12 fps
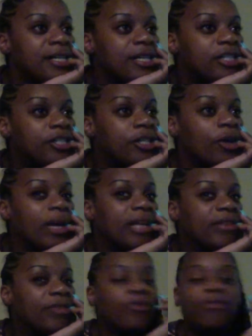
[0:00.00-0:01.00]
So
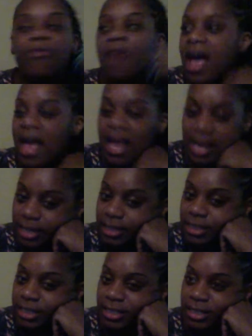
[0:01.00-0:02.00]
his friend
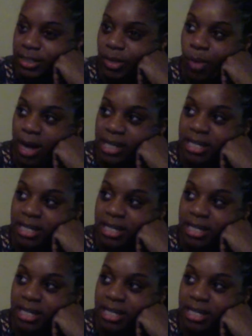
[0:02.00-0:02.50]
wound